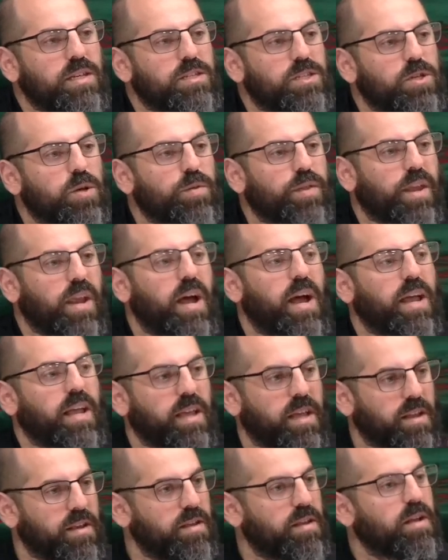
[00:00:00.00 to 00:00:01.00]
so that I
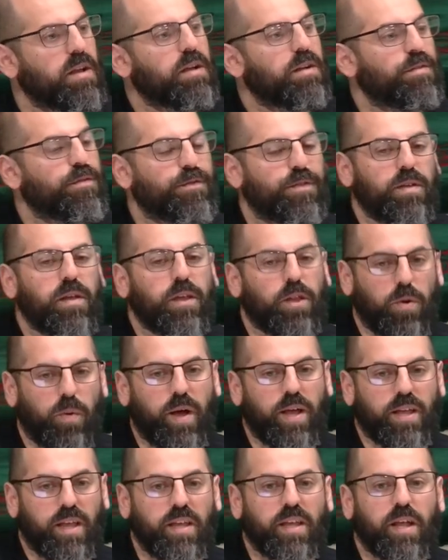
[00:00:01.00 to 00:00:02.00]
can, you know, I
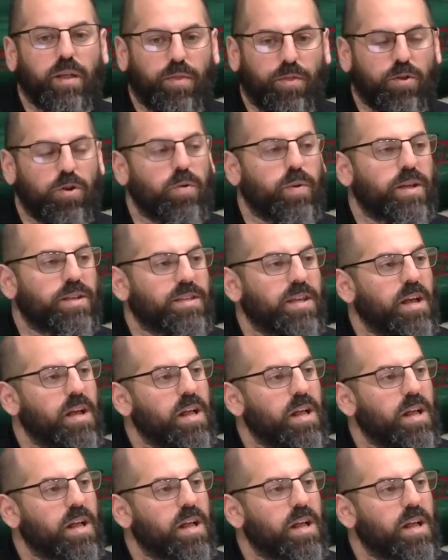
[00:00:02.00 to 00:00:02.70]
can get through it.